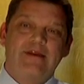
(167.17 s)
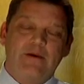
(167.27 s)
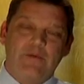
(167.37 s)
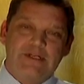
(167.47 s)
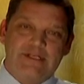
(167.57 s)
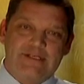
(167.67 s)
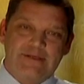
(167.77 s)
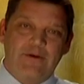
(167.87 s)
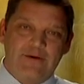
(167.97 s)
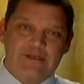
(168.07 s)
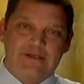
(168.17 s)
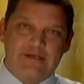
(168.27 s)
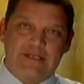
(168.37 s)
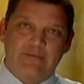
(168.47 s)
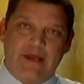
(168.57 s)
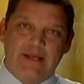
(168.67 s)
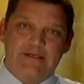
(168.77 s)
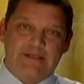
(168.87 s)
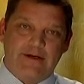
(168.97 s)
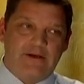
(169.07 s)
and when she saw those little tea bags,
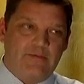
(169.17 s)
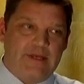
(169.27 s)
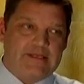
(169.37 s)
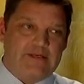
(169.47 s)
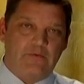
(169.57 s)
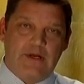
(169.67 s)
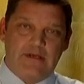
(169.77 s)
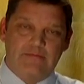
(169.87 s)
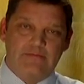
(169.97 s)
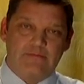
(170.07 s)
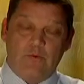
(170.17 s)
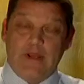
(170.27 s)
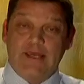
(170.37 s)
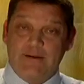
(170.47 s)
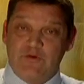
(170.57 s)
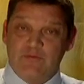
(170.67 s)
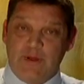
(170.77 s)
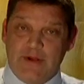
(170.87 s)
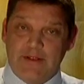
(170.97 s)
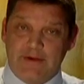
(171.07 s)
she turned to me and said, well, when can I move my
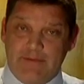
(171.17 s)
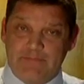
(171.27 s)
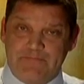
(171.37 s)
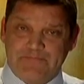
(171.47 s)
mother in?